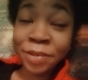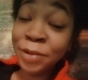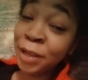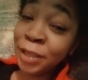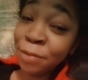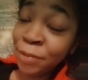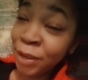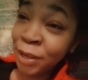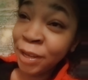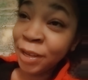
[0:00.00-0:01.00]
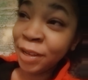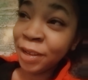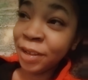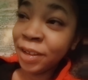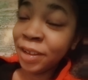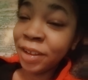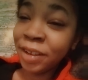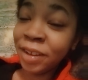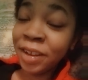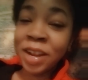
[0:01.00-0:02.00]
need some weed?
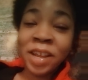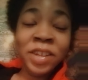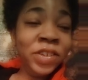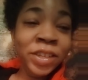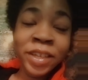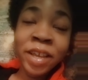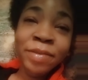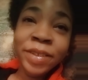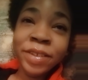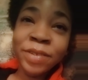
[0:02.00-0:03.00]
They just give it.